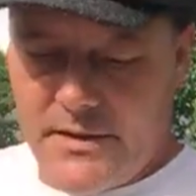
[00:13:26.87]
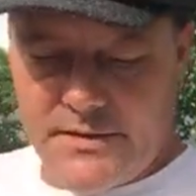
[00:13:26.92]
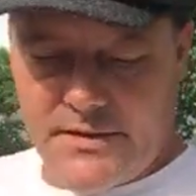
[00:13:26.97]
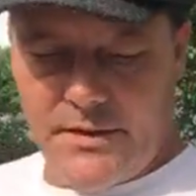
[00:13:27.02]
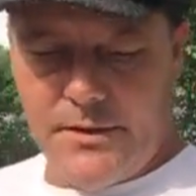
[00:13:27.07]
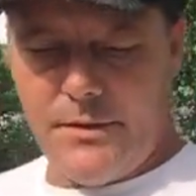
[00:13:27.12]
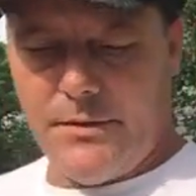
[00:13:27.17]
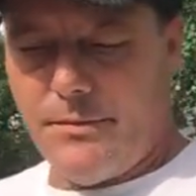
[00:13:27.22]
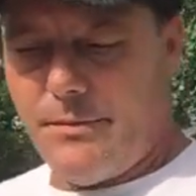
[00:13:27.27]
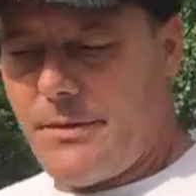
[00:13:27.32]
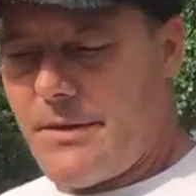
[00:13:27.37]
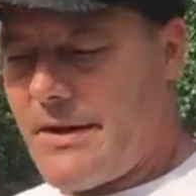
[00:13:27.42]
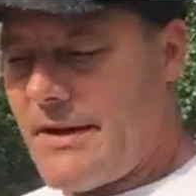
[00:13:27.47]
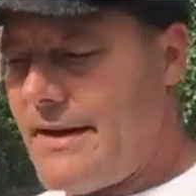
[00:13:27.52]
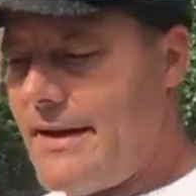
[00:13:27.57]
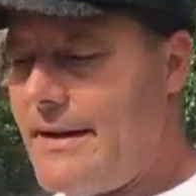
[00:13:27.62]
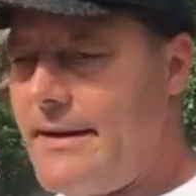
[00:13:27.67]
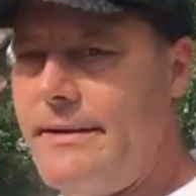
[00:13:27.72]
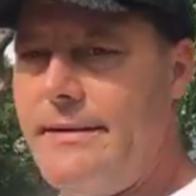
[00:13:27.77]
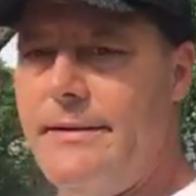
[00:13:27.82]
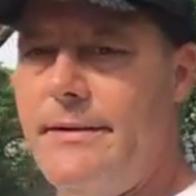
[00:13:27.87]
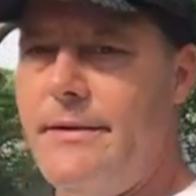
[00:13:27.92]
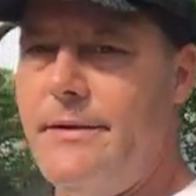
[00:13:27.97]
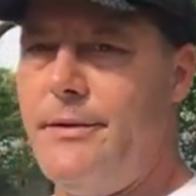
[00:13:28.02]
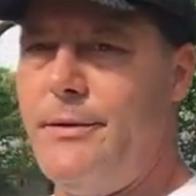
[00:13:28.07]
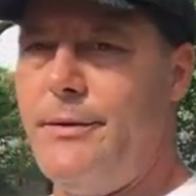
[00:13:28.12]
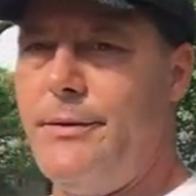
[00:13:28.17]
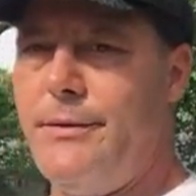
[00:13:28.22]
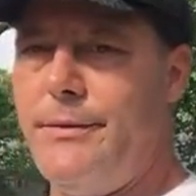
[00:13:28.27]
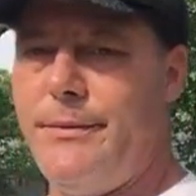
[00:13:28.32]
So what I got to
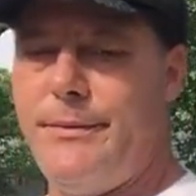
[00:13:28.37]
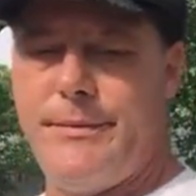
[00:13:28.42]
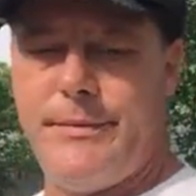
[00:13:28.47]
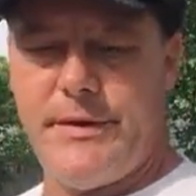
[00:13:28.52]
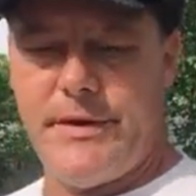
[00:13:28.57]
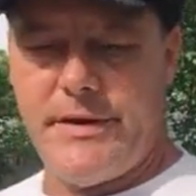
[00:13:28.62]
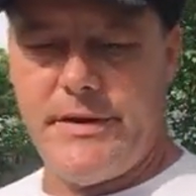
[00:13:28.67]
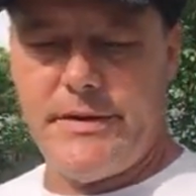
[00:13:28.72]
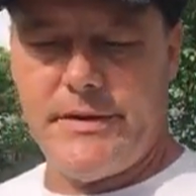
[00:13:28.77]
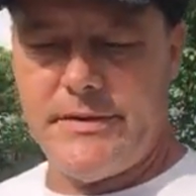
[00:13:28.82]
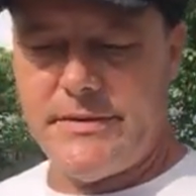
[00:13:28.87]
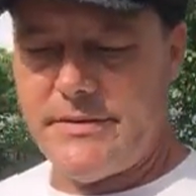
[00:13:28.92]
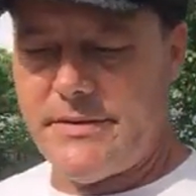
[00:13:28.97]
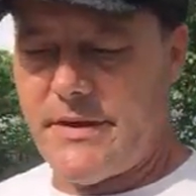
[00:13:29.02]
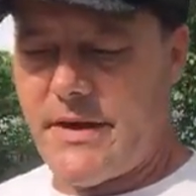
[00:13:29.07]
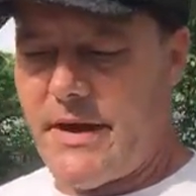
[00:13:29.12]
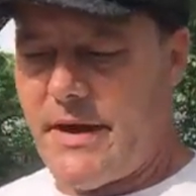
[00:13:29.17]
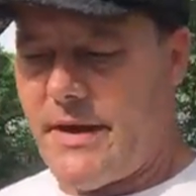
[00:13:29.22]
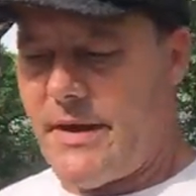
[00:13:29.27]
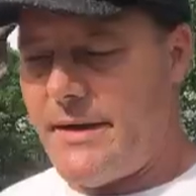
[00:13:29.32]
do is